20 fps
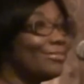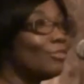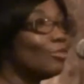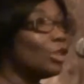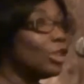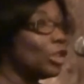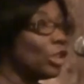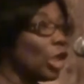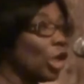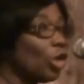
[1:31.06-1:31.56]

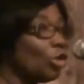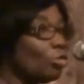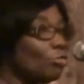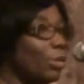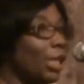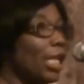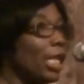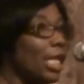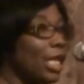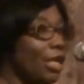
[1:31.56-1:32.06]
will now
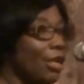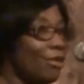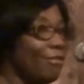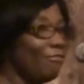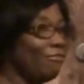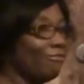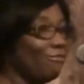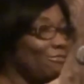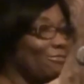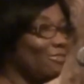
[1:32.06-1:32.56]

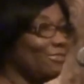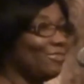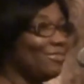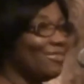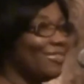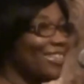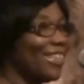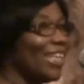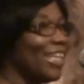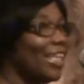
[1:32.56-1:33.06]
believe
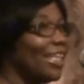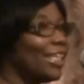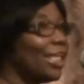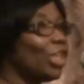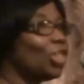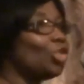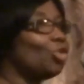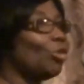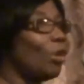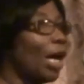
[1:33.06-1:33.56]

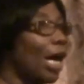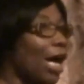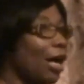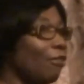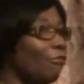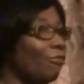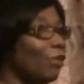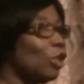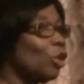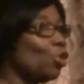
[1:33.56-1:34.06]
that you
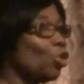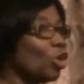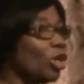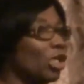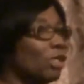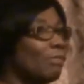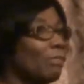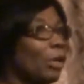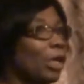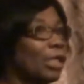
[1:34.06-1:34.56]
have a
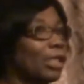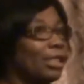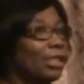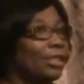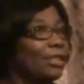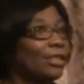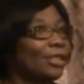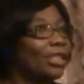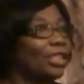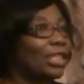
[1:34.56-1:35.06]
local
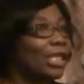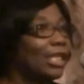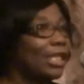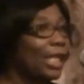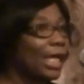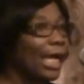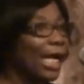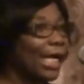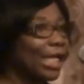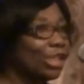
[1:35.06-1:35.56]
body that
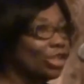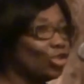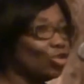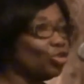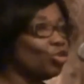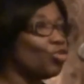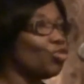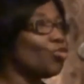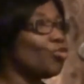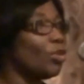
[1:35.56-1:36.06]
can guide
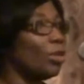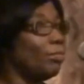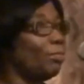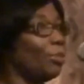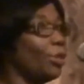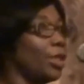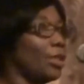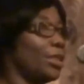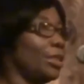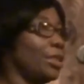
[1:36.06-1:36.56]
you through the
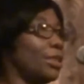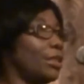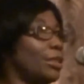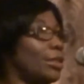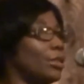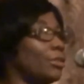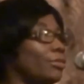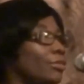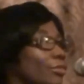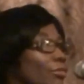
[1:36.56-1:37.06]
process.
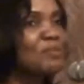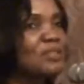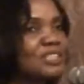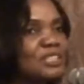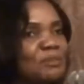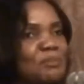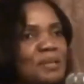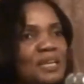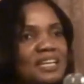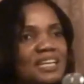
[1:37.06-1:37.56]
The
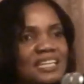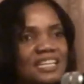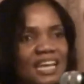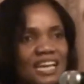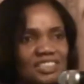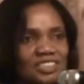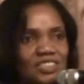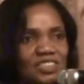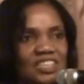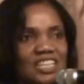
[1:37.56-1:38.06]
Jamaican
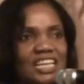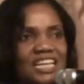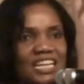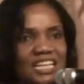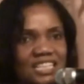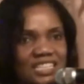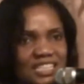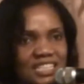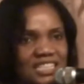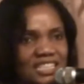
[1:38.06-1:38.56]
National
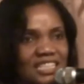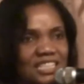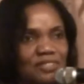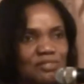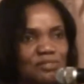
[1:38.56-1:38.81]
Agency